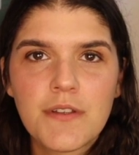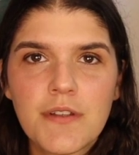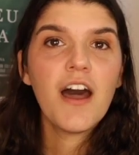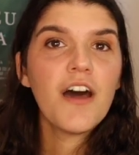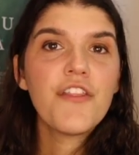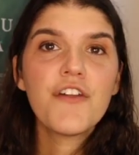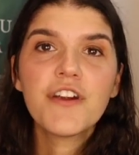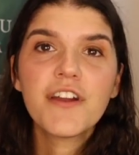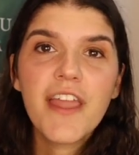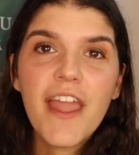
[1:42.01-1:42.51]

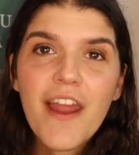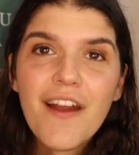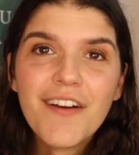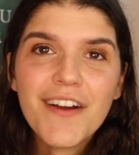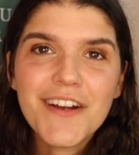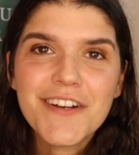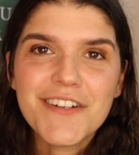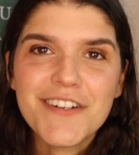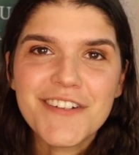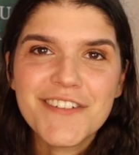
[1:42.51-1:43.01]
Other
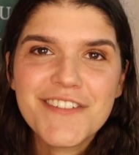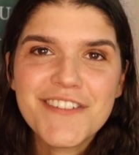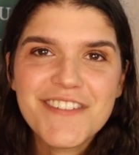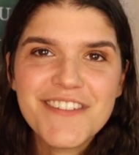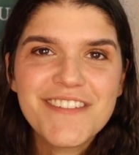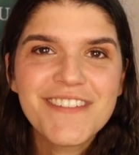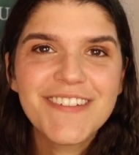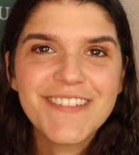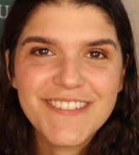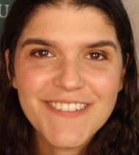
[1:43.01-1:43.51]

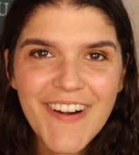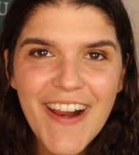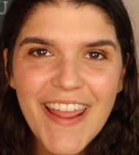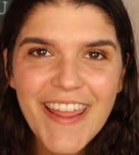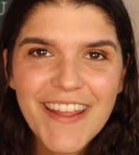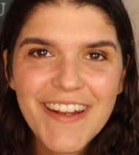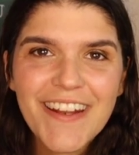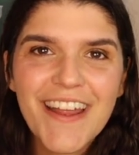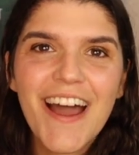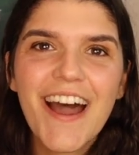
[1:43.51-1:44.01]
characters,
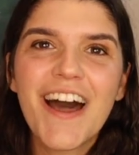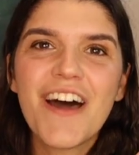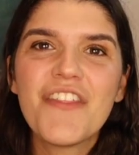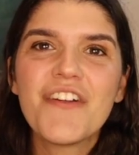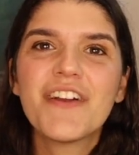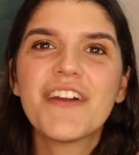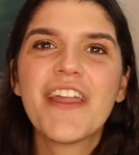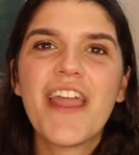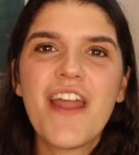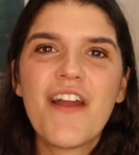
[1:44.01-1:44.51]
right?
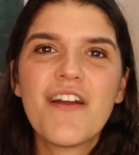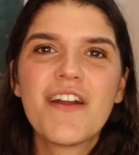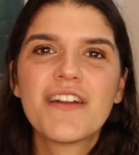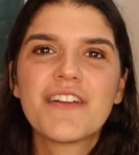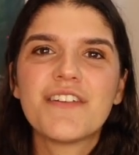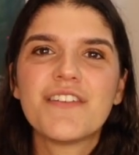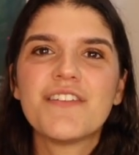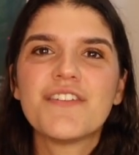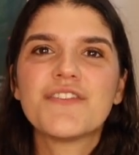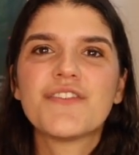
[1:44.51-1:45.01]
Other
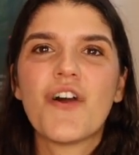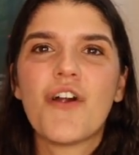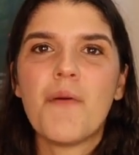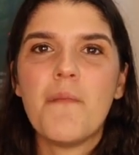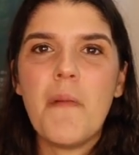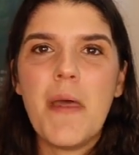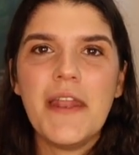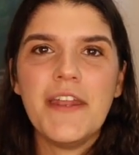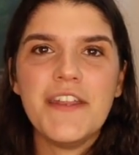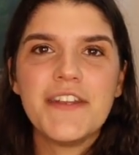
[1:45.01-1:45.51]
characters are
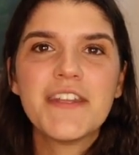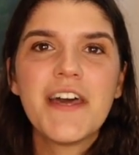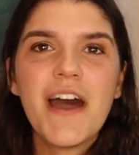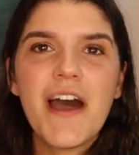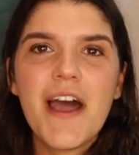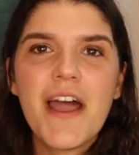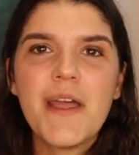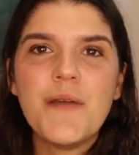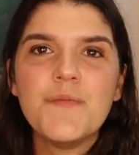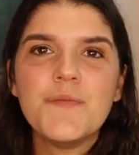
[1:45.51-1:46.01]
many
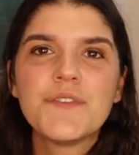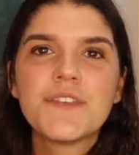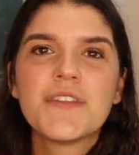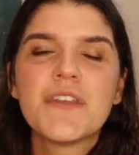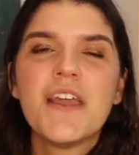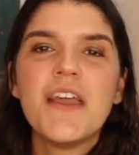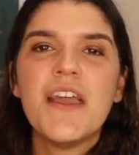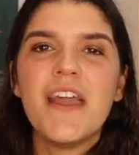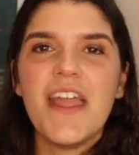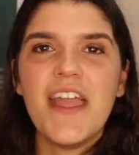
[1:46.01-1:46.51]
times
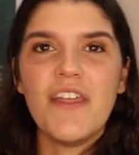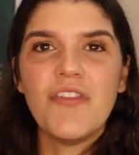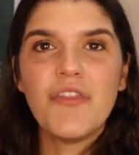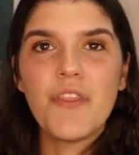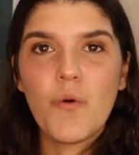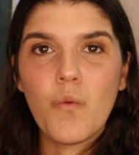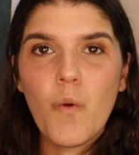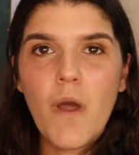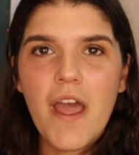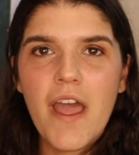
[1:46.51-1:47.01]
in
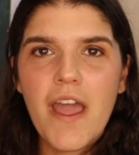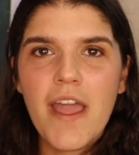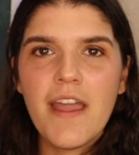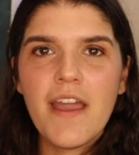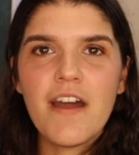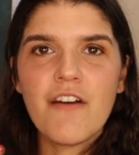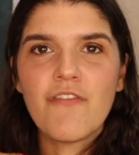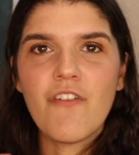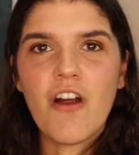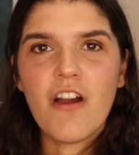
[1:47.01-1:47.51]
the
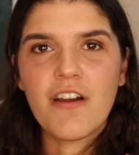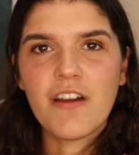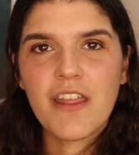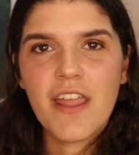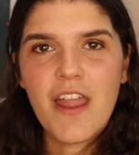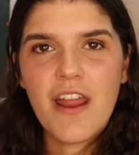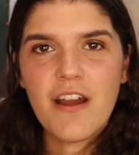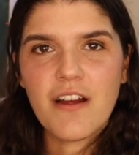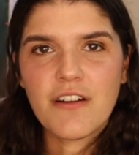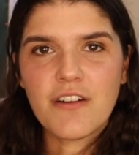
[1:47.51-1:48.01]
way of our
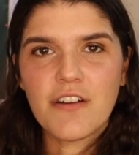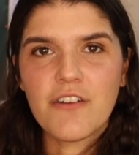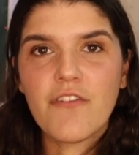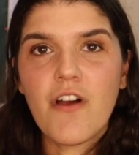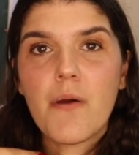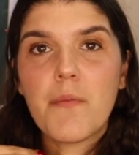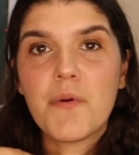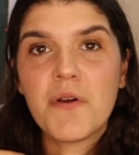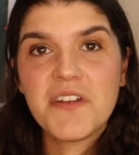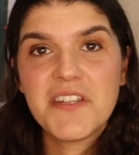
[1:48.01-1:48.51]
character, of
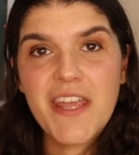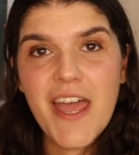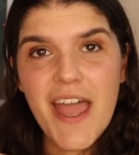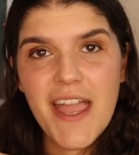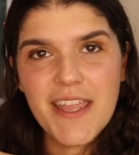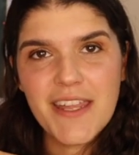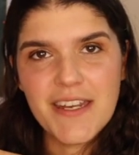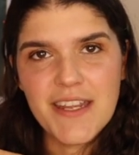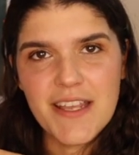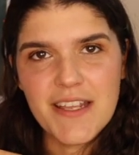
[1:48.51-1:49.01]
our
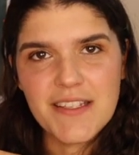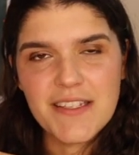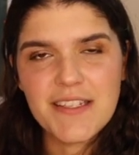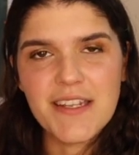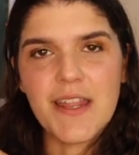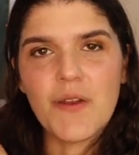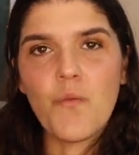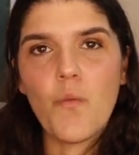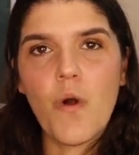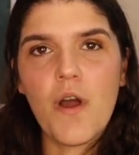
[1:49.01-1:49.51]
protagonist,
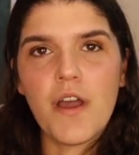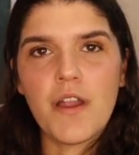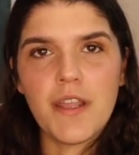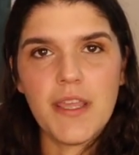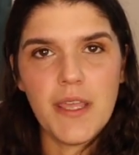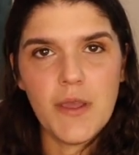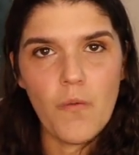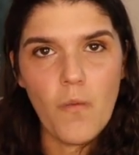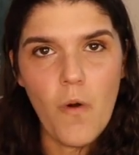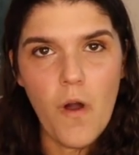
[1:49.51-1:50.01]
and what
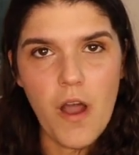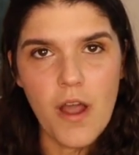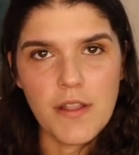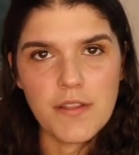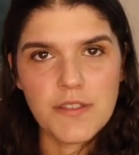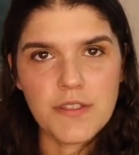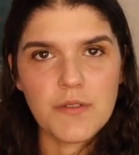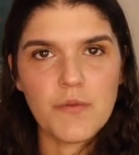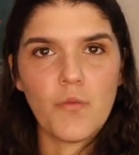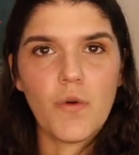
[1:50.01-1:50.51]
he
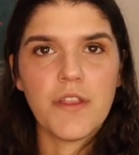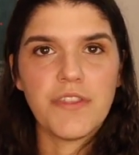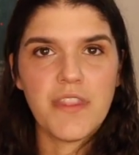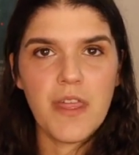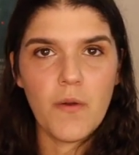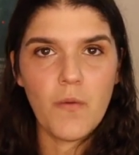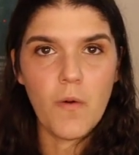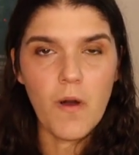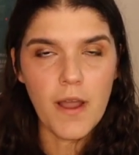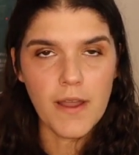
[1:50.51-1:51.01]
wants and what
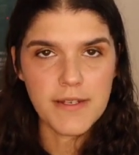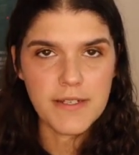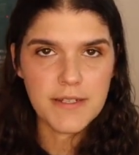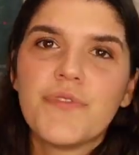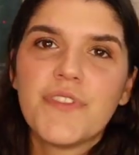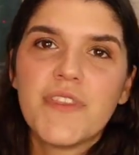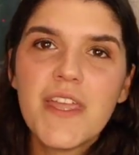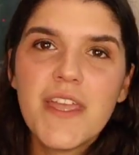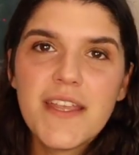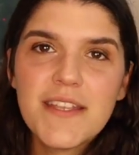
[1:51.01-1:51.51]
they want.
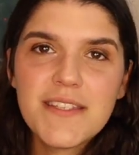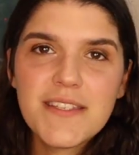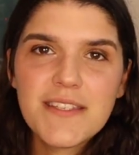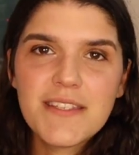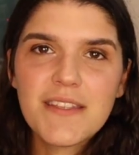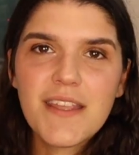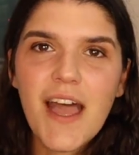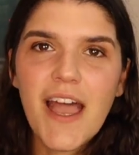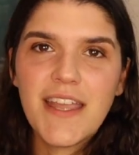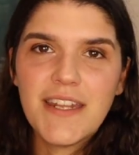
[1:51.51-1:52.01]

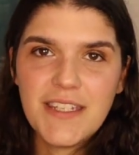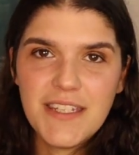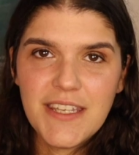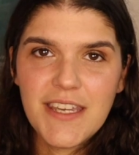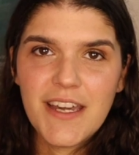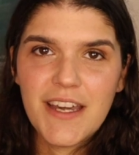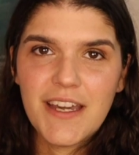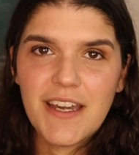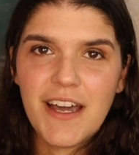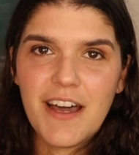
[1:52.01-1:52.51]
This
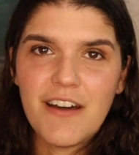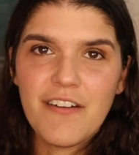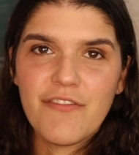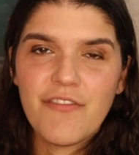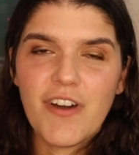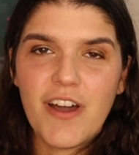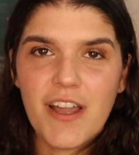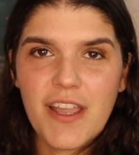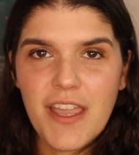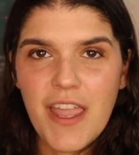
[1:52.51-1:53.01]
idea
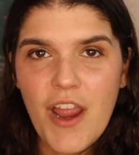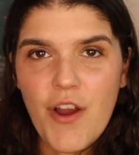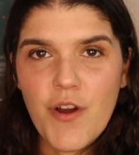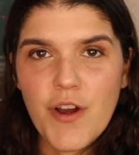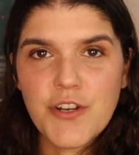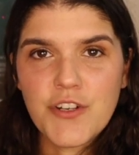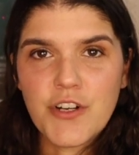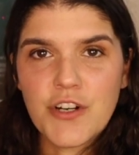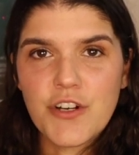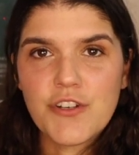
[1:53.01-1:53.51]
of a
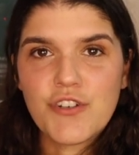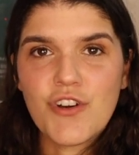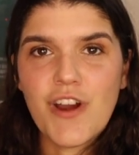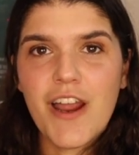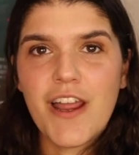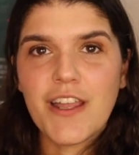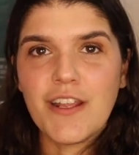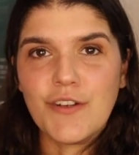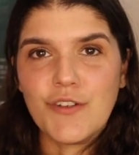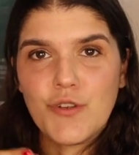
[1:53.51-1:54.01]
character
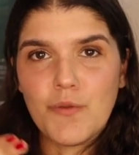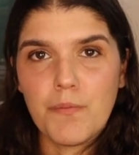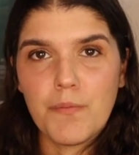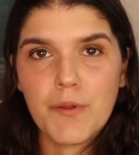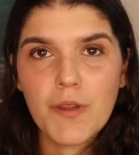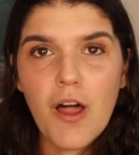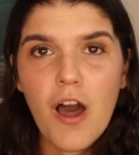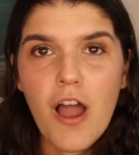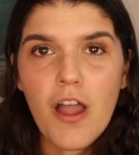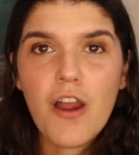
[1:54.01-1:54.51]
trying to
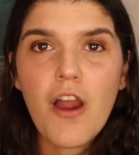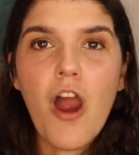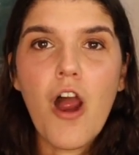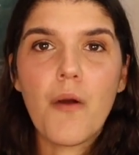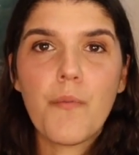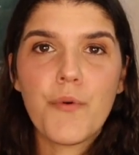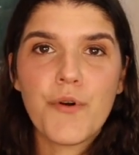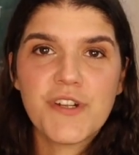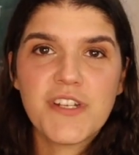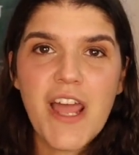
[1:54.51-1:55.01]
block
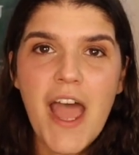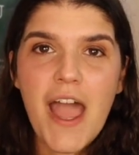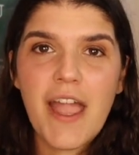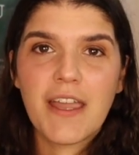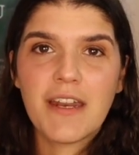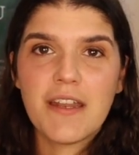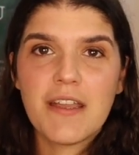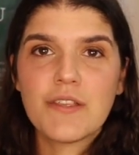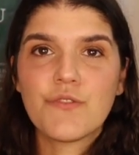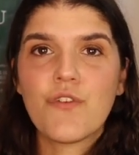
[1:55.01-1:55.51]
our
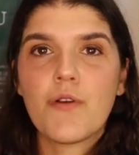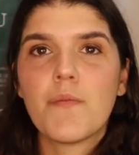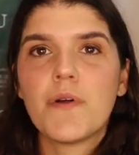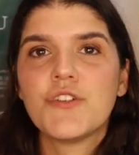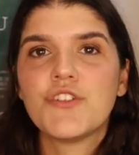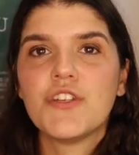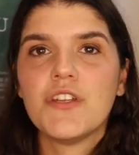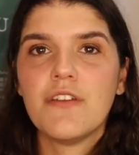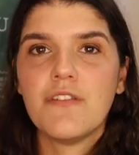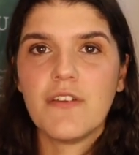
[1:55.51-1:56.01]
protagonist from
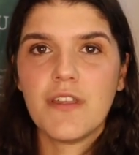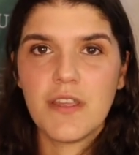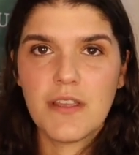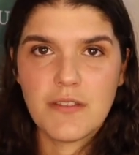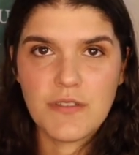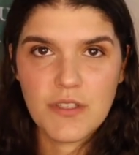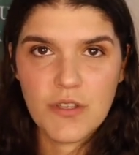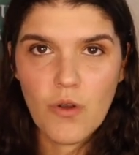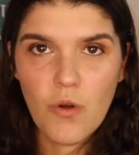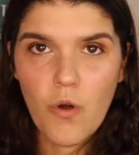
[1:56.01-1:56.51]
achieving
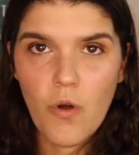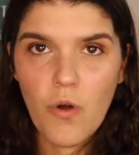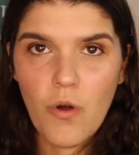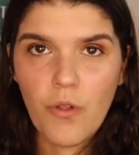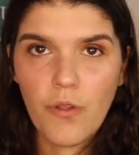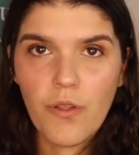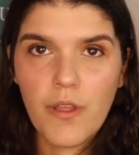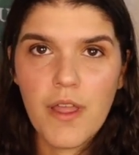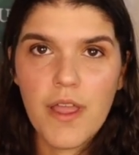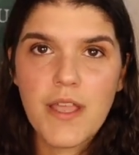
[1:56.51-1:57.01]
his
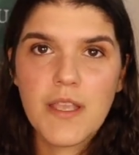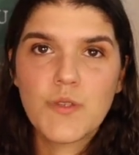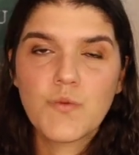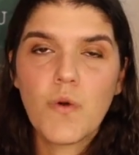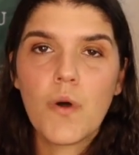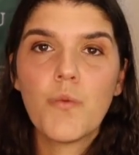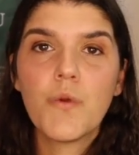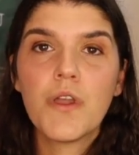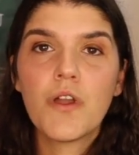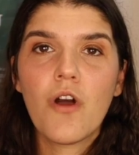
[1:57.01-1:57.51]
goal is
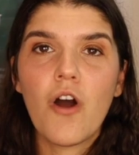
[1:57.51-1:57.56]
what we